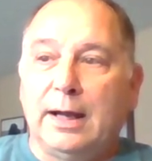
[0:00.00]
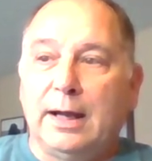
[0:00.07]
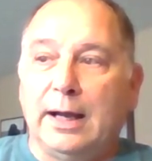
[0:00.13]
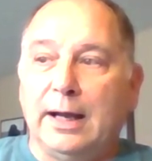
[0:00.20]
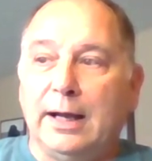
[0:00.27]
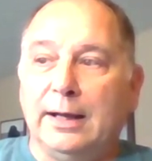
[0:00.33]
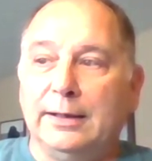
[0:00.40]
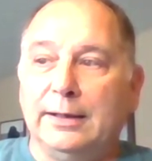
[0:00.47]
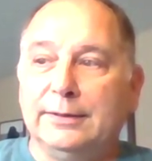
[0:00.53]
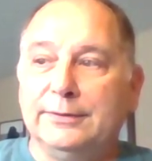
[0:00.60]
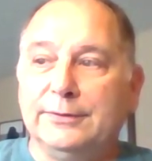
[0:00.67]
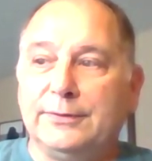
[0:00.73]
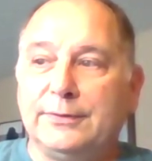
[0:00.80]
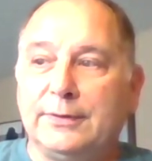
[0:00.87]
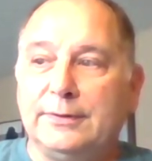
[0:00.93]
uh,
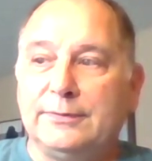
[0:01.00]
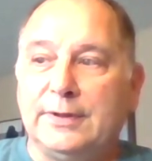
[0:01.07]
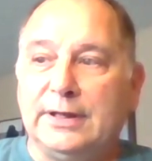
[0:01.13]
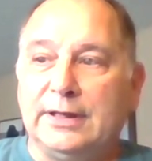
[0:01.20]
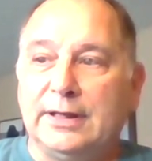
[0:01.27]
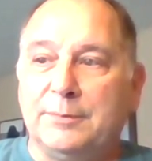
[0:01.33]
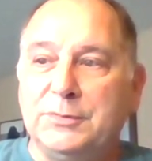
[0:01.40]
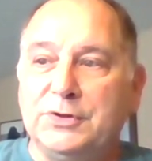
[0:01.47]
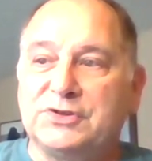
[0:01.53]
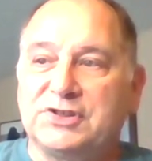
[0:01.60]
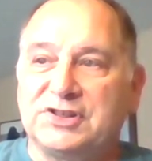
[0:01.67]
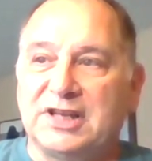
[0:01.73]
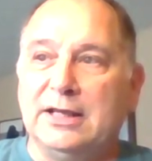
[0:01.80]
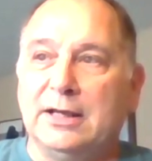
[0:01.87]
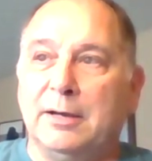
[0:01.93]
the uh,
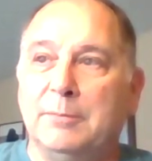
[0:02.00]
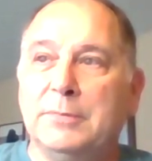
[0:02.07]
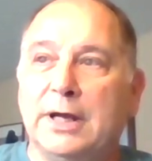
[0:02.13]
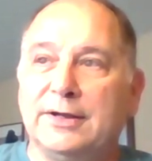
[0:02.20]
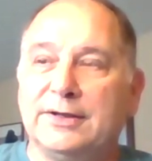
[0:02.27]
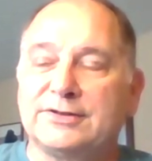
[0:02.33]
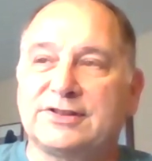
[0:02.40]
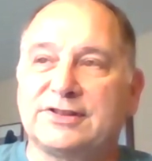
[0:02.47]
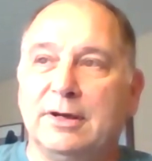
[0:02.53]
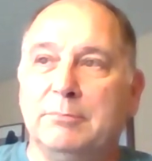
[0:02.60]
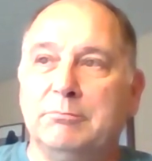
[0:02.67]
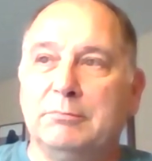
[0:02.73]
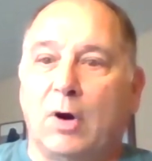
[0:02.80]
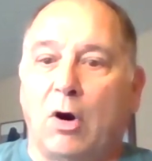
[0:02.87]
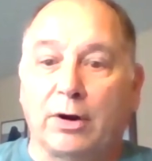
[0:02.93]
museum uh,
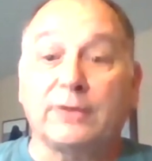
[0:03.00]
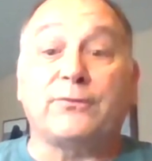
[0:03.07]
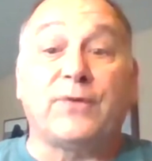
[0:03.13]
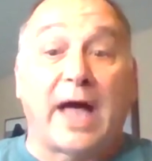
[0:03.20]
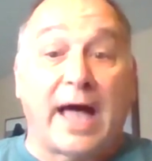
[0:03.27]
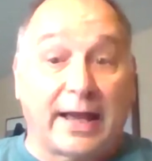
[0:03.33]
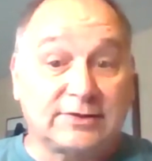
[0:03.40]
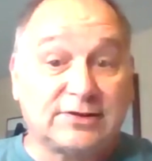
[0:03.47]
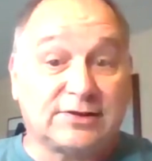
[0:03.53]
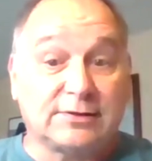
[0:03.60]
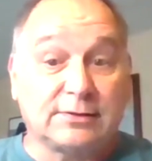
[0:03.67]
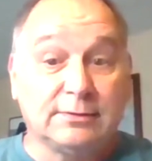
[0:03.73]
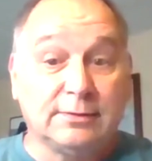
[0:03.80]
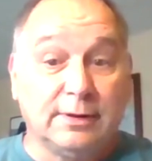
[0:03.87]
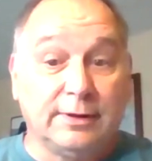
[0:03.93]
some
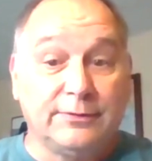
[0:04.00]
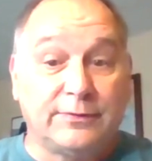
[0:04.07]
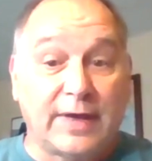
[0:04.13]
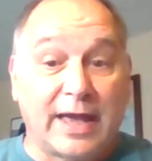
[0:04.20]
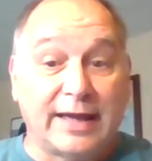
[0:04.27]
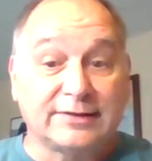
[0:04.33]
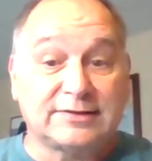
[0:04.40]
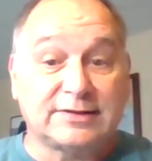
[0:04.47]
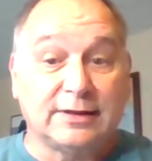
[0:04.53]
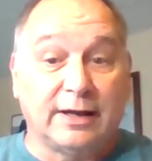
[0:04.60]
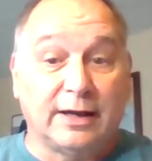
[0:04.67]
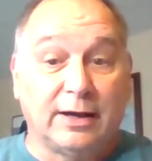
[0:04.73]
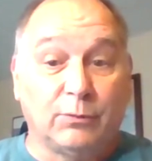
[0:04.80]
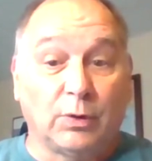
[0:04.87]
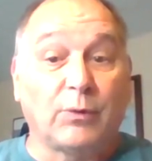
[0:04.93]
artifacts that
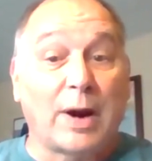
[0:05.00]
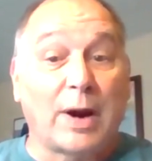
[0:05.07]
were